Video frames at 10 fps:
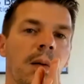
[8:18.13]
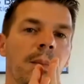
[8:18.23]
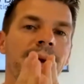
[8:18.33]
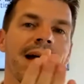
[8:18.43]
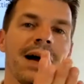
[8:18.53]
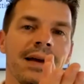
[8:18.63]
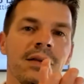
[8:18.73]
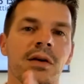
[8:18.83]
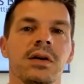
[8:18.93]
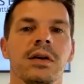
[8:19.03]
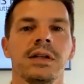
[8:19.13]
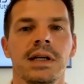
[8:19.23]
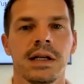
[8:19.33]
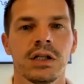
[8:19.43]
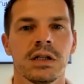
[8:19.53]
behind the cutting
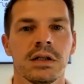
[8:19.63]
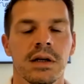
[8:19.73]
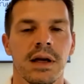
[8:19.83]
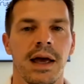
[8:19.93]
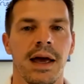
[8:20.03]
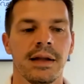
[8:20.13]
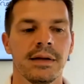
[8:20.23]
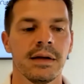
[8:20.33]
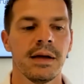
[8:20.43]
edge, and